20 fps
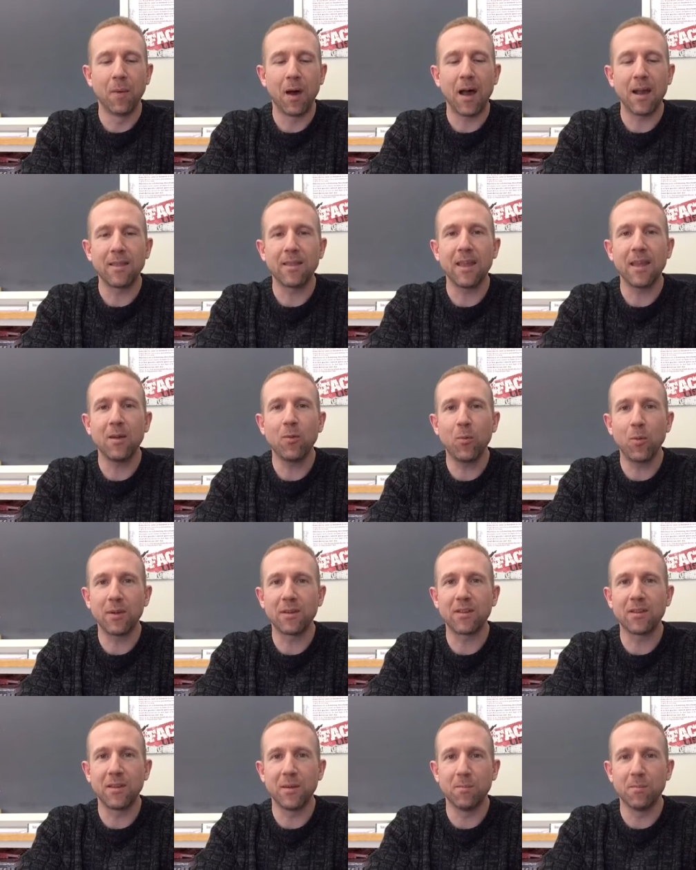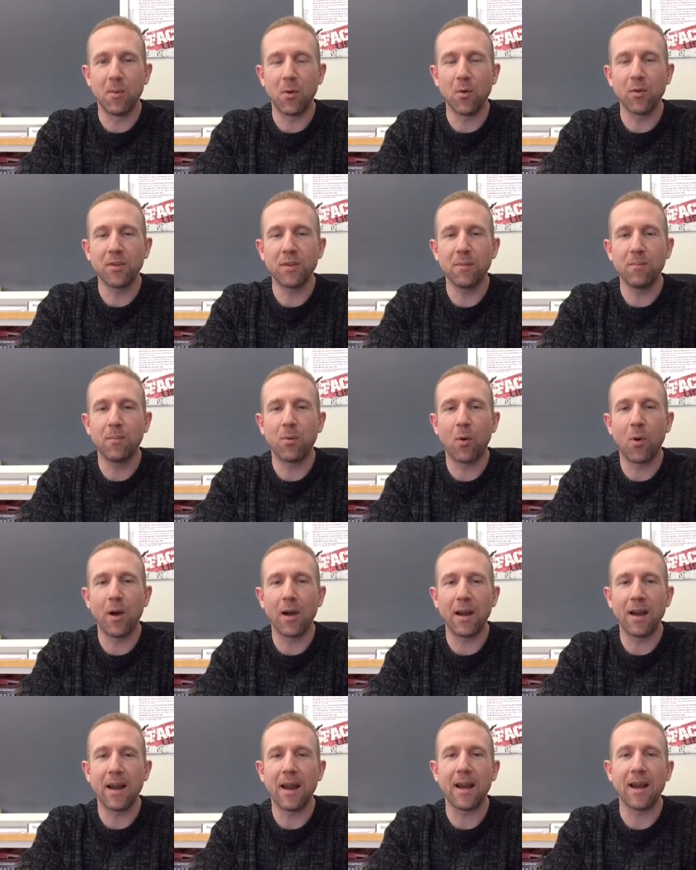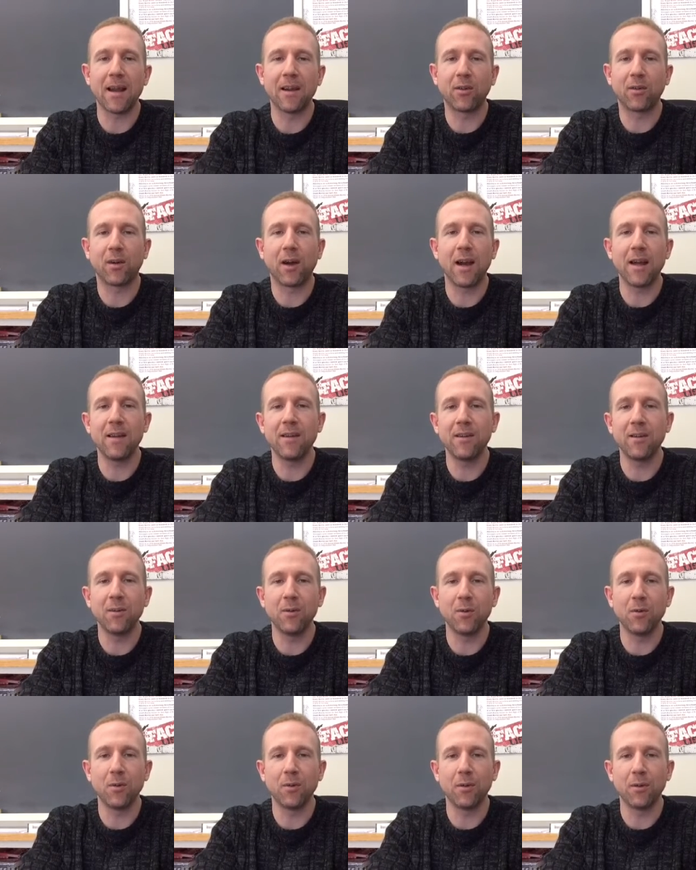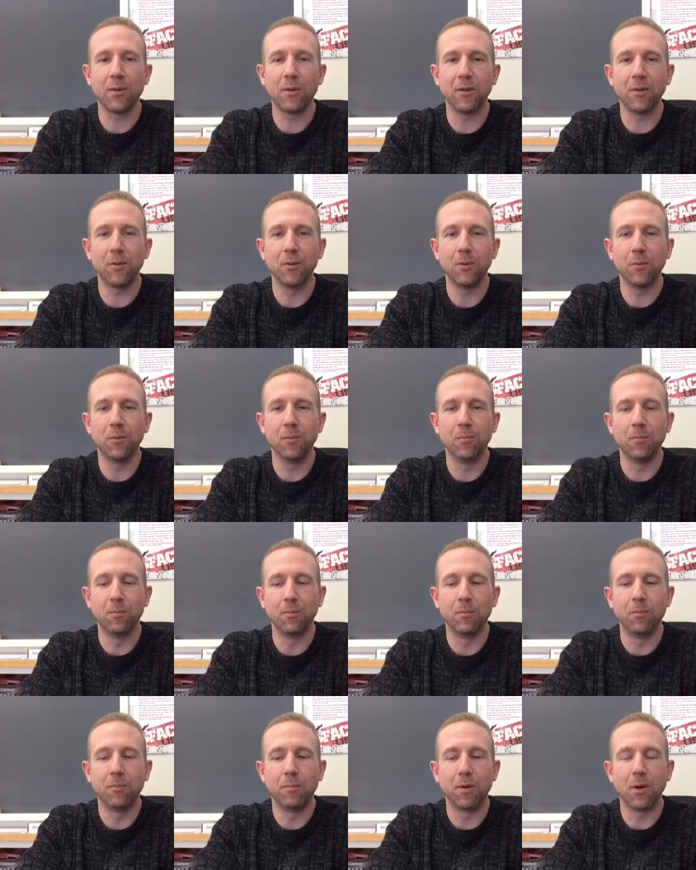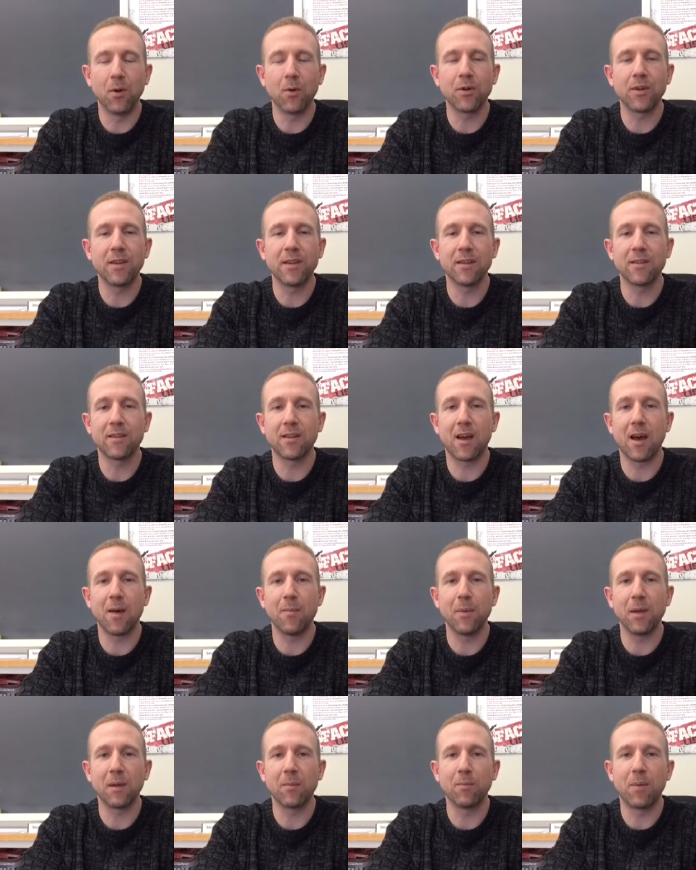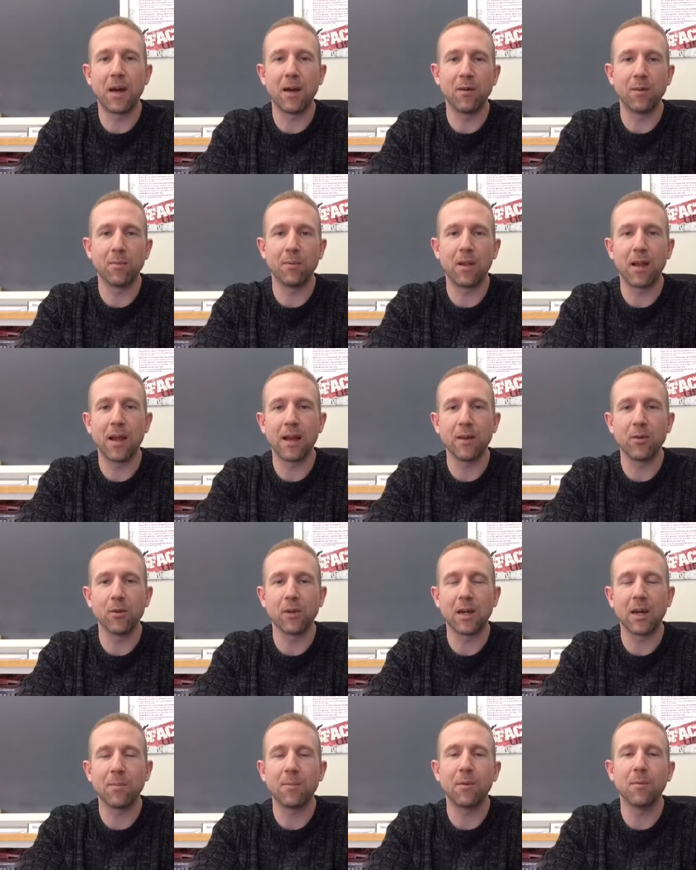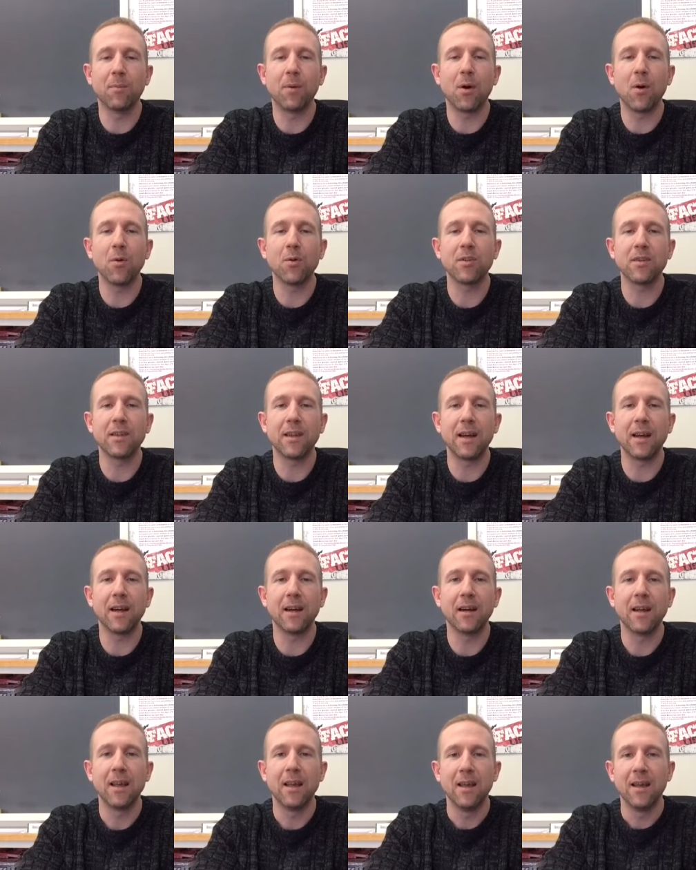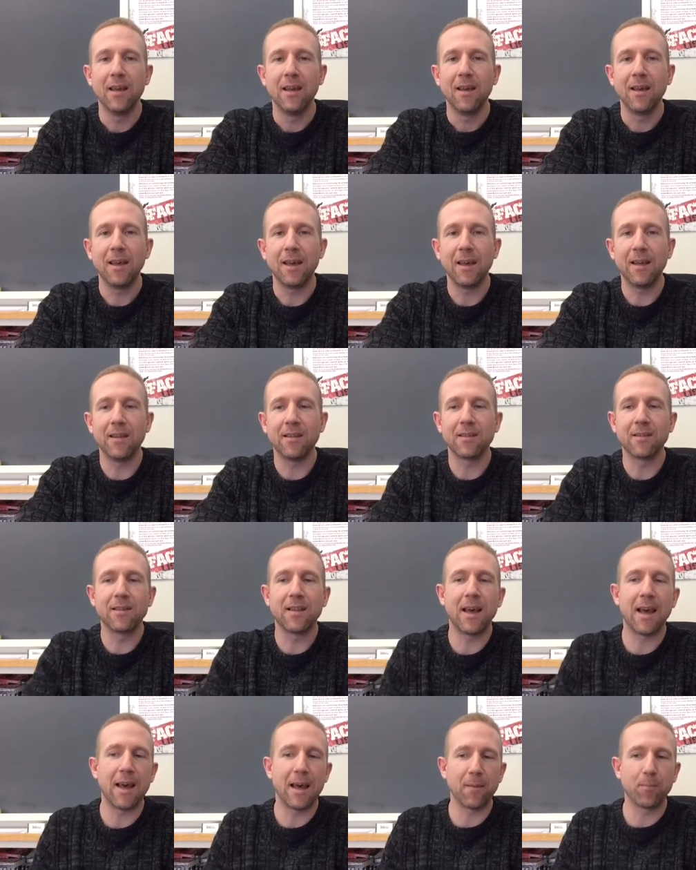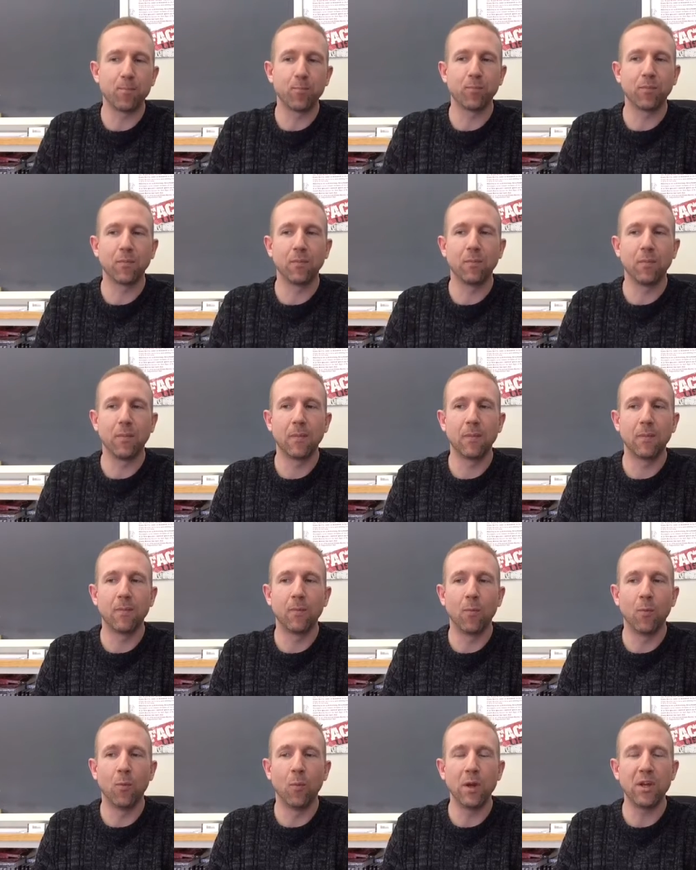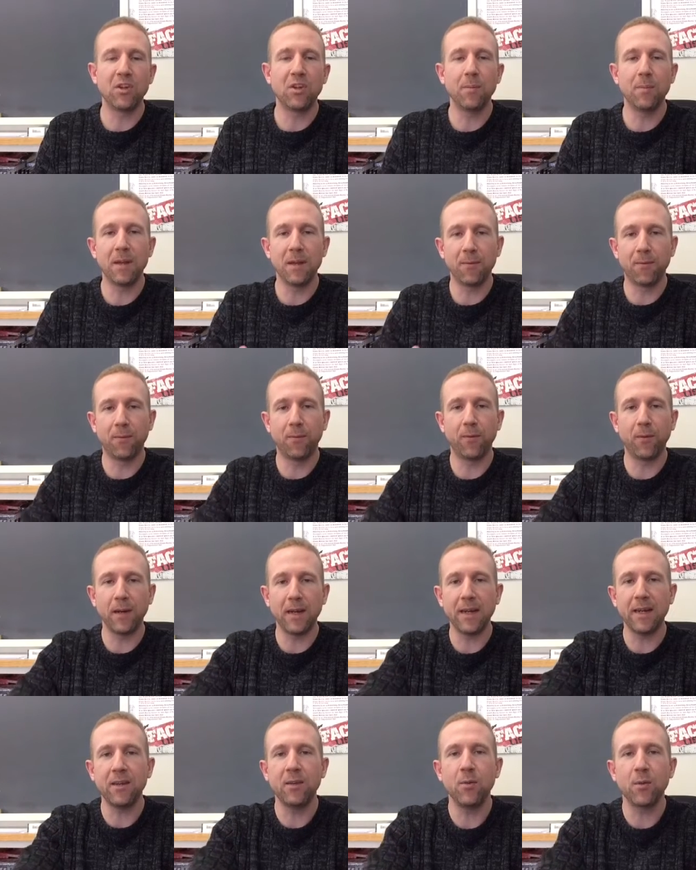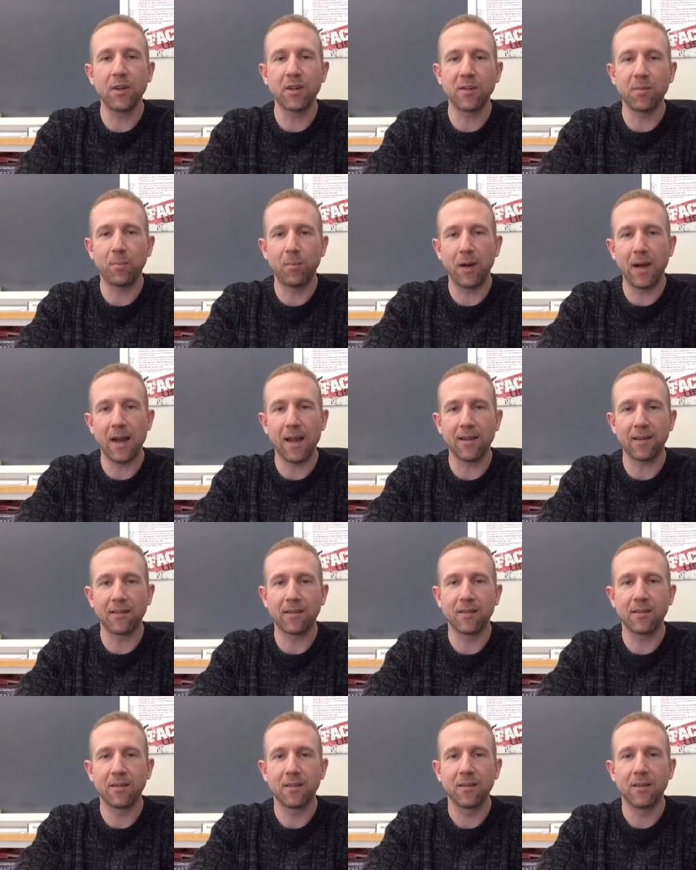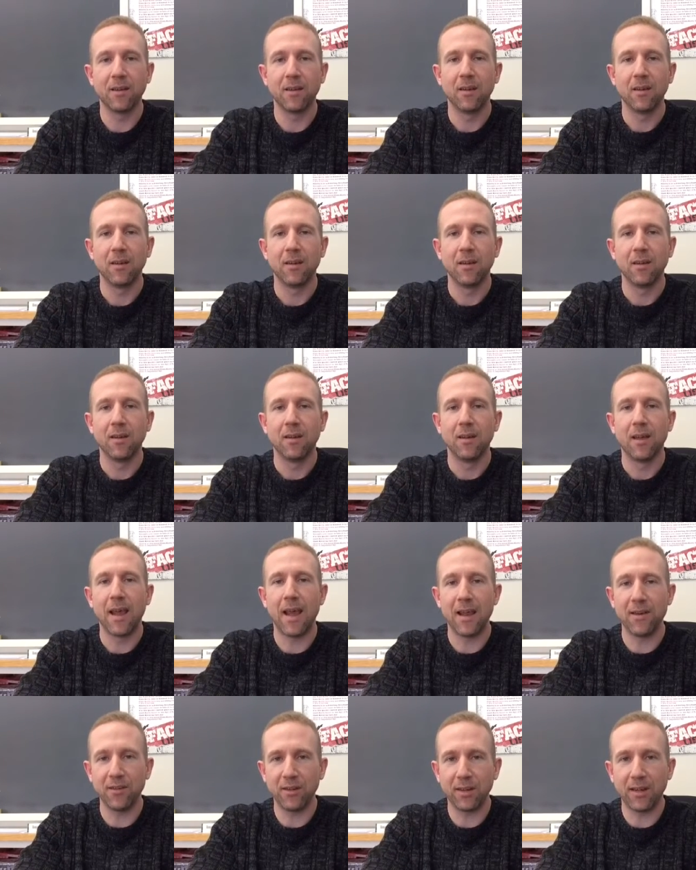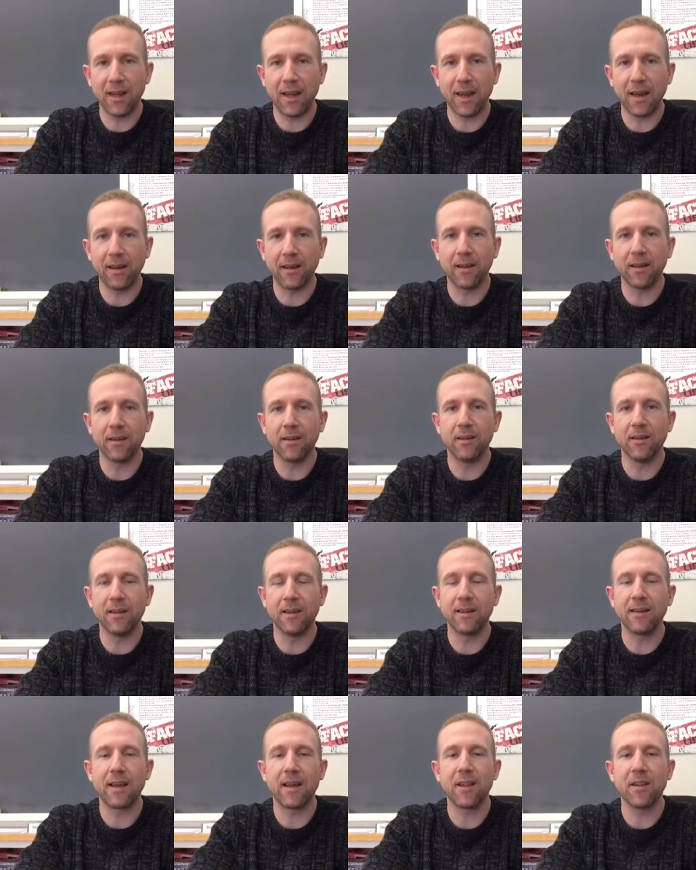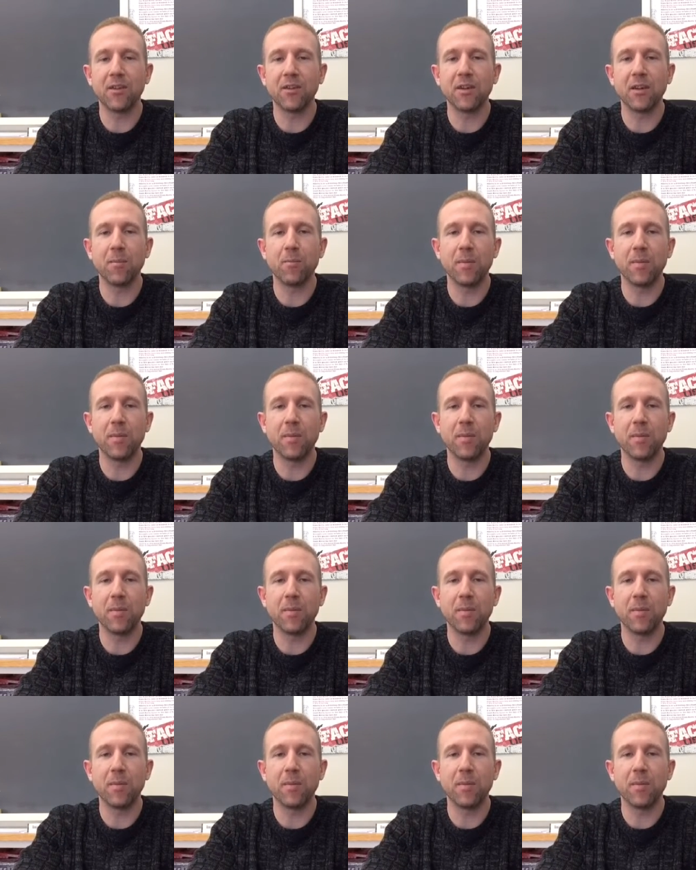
I think what's the most important, and I tried to broach this topic by replying to a couple of posts there, is that we should be free to express educated, intelligent